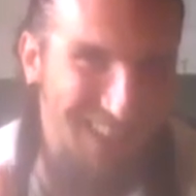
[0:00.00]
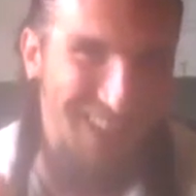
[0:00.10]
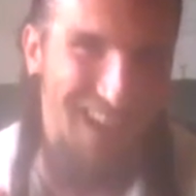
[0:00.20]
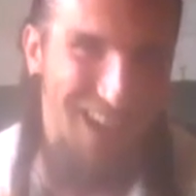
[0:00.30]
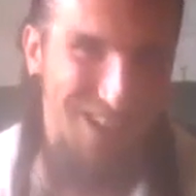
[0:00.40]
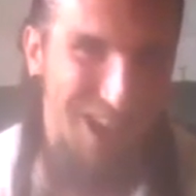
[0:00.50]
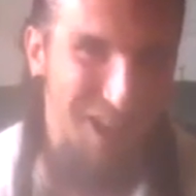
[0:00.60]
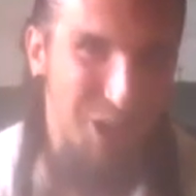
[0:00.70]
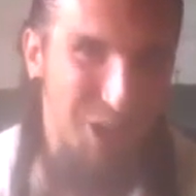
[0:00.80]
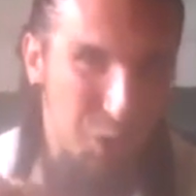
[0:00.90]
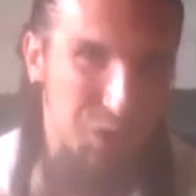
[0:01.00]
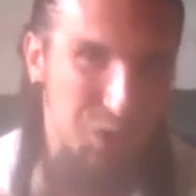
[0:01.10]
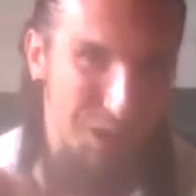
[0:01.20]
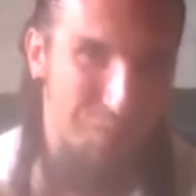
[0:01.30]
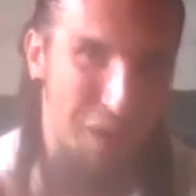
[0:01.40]
has had a huge
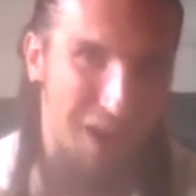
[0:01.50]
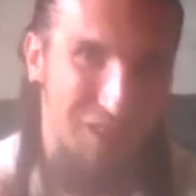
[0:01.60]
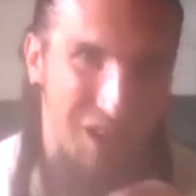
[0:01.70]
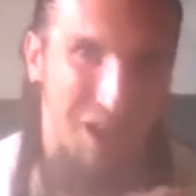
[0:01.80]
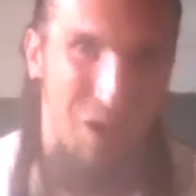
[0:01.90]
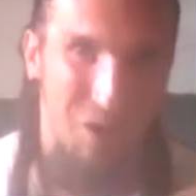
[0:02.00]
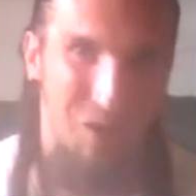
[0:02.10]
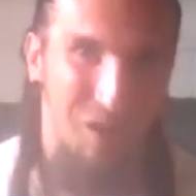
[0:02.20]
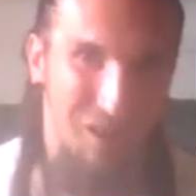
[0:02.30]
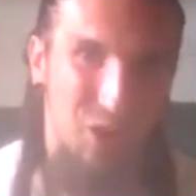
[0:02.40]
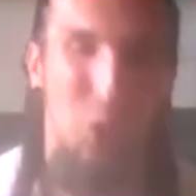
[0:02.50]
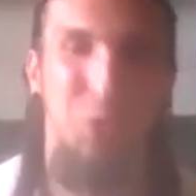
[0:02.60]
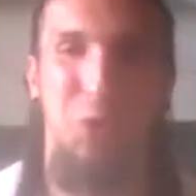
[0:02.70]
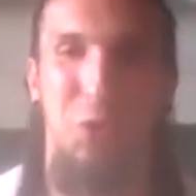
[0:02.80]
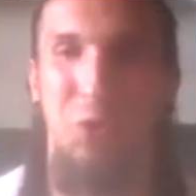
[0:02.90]
impact on our culture
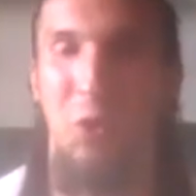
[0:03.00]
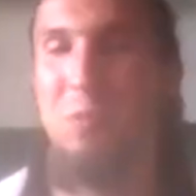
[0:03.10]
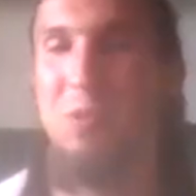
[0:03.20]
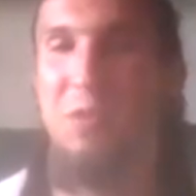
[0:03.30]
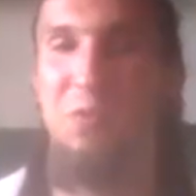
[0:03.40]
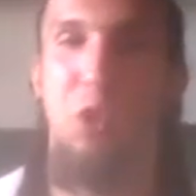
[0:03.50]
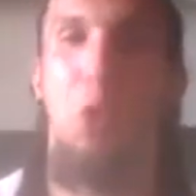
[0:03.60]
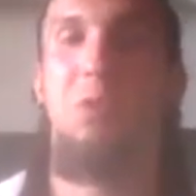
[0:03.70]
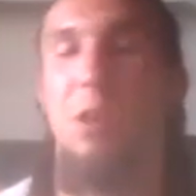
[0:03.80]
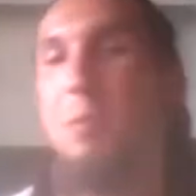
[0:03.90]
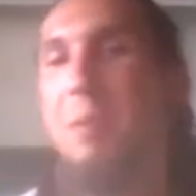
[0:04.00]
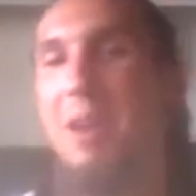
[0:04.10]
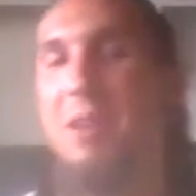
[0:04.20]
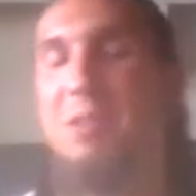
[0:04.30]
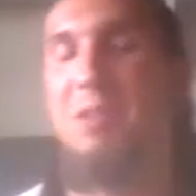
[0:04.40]
in terms of jokes that we make and
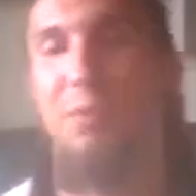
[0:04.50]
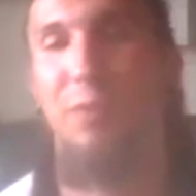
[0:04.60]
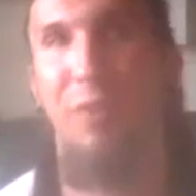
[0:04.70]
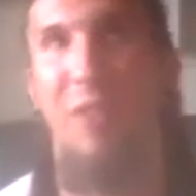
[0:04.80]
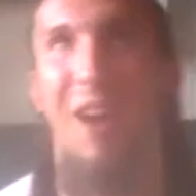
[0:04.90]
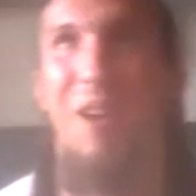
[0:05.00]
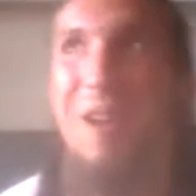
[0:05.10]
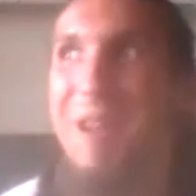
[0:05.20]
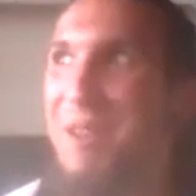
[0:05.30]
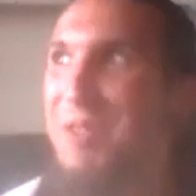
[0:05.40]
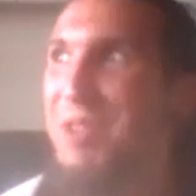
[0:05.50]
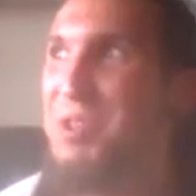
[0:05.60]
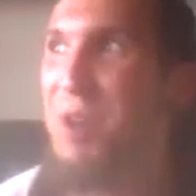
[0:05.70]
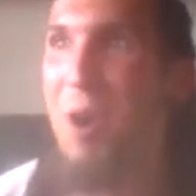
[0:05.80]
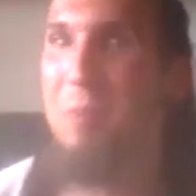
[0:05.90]
stuff like that. These
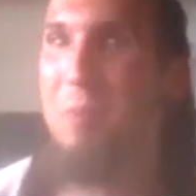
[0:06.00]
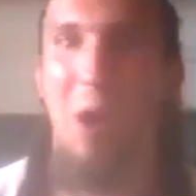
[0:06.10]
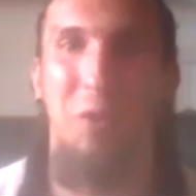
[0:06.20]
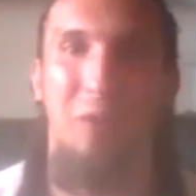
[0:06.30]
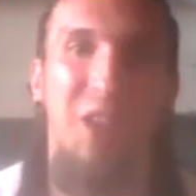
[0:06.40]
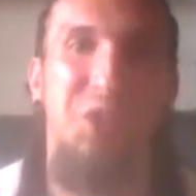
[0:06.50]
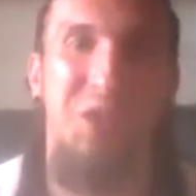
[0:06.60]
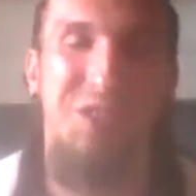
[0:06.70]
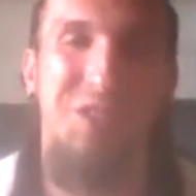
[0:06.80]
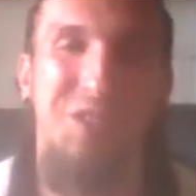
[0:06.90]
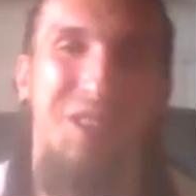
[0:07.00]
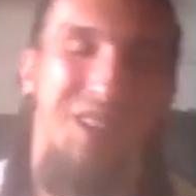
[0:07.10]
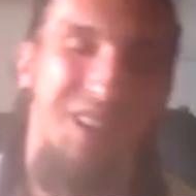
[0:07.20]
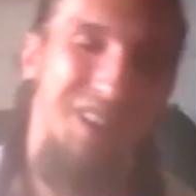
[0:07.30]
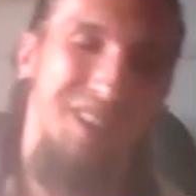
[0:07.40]
are modern legends
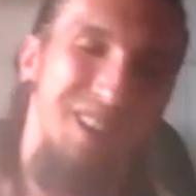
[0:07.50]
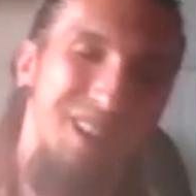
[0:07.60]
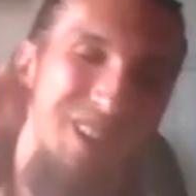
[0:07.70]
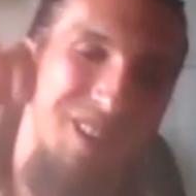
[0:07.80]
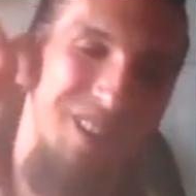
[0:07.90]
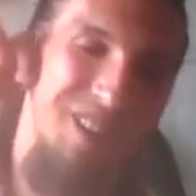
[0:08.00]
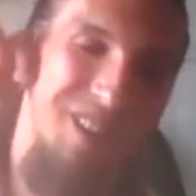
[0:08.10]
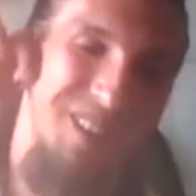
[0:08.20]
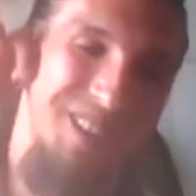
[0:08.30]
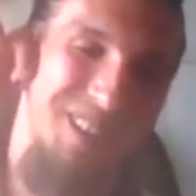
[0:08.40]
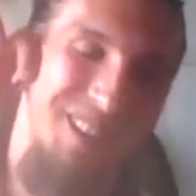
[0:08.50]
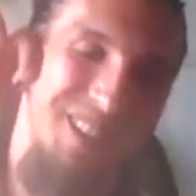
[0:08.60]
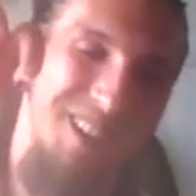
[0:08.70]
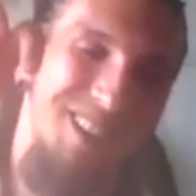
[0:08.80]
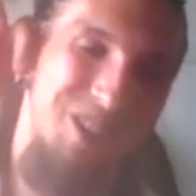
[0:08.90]
and
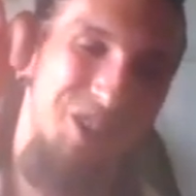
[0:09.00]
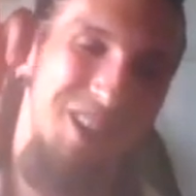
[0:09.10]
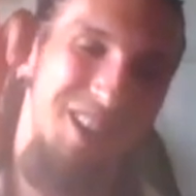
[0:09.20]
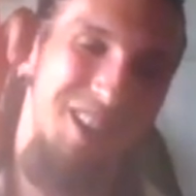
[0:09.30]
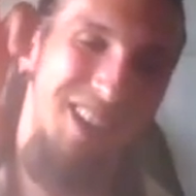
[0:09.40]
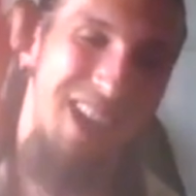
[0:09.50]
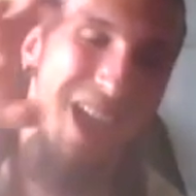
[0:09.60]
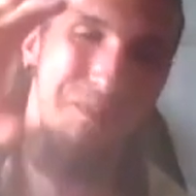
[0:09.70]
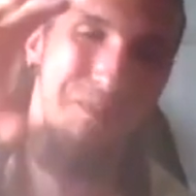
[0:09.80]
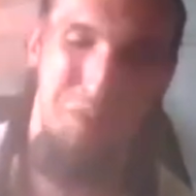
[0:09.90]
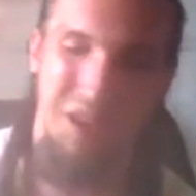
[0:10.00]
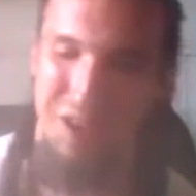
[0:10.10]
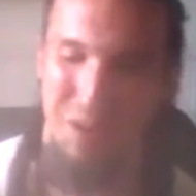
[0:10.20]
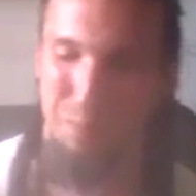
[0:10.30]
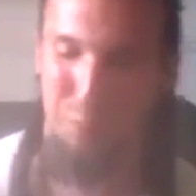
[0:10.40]
it, it can't be a
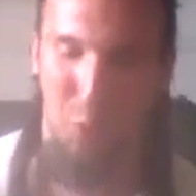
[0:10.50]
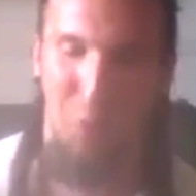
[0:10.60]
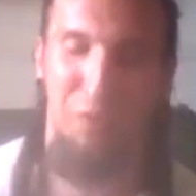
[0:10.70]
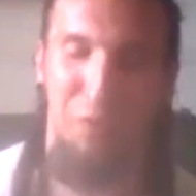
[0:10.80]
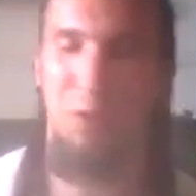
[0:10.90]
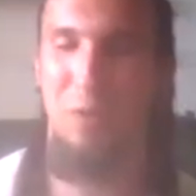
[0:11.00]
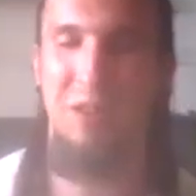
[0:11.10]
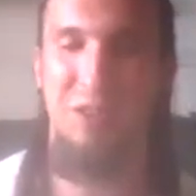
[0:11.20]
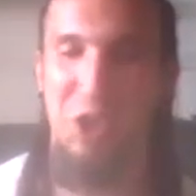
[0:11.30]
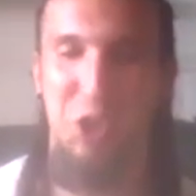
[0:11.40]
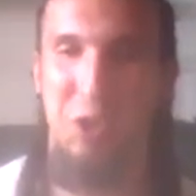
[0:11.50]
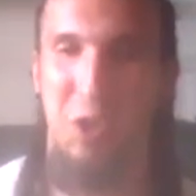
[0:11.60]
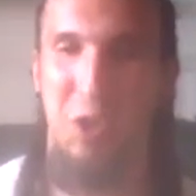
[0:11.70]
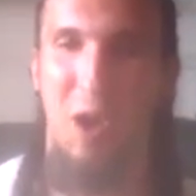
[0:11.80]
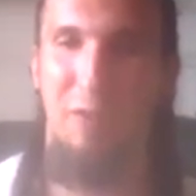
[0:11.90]
perfect rendition of
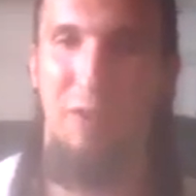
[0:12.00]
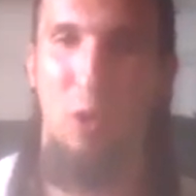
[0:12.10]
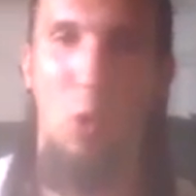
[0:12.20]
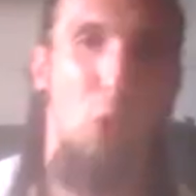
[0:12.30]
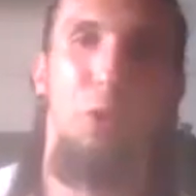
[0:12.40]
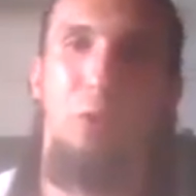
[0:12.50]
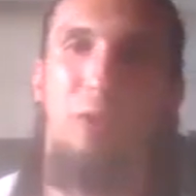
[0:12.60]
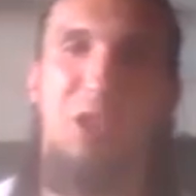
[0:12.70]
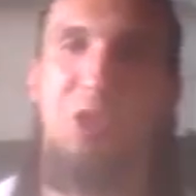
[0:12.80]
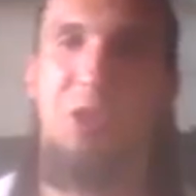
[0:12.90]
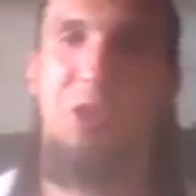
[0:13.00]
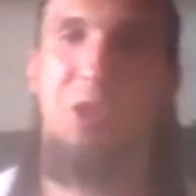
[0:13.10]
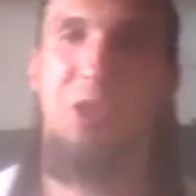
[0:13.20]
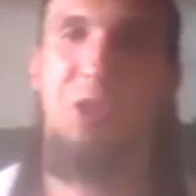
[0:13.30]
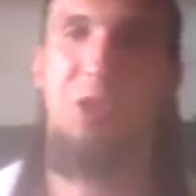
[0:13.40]
an older legend. That's
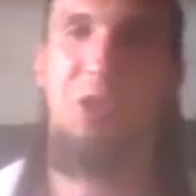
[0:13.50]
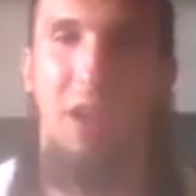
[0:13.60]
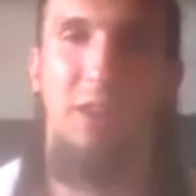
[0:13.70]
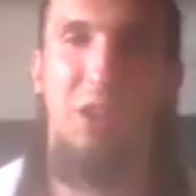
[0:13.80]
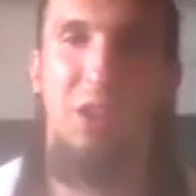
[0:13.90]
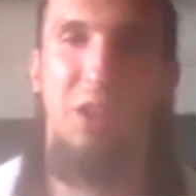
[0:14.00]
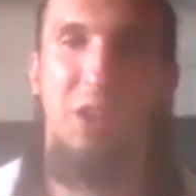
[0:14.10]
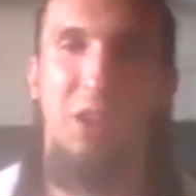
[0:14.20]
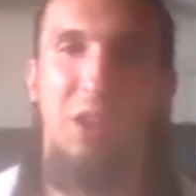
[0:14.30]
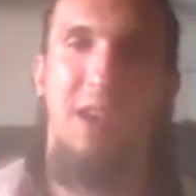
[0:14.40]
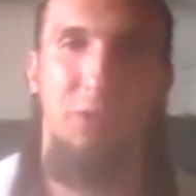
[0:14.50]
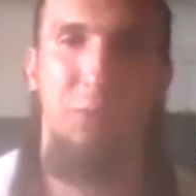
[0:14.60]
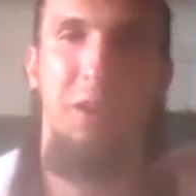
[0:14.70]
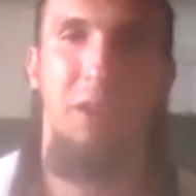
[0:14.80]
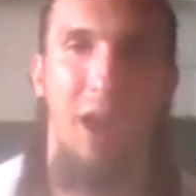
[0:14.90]
stupid. Legends have to be
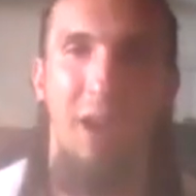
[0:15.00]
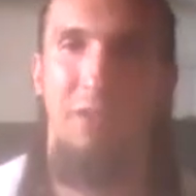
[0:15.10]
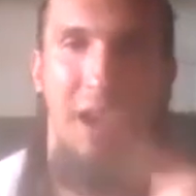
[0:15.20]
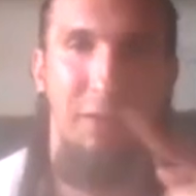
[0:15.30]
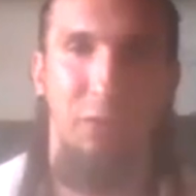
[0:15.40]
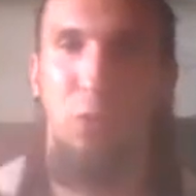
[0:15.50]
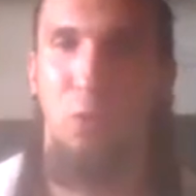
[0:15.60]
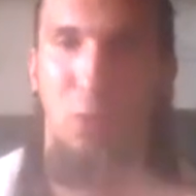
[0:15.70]
alive. They have to